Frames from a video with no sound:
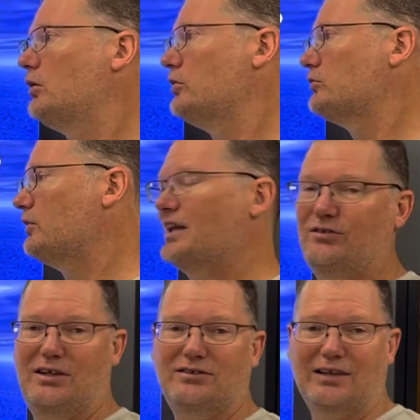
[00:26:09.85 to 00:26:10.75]
So that's,
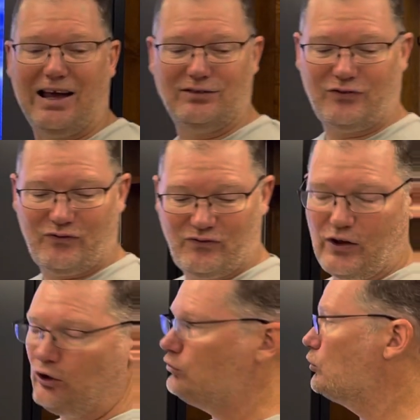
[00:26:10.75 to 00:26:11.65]
these guys
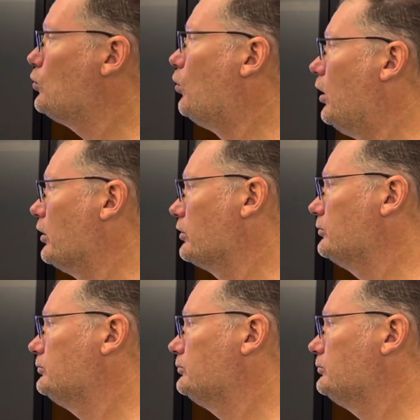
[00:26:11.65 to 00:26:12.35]
filter the water.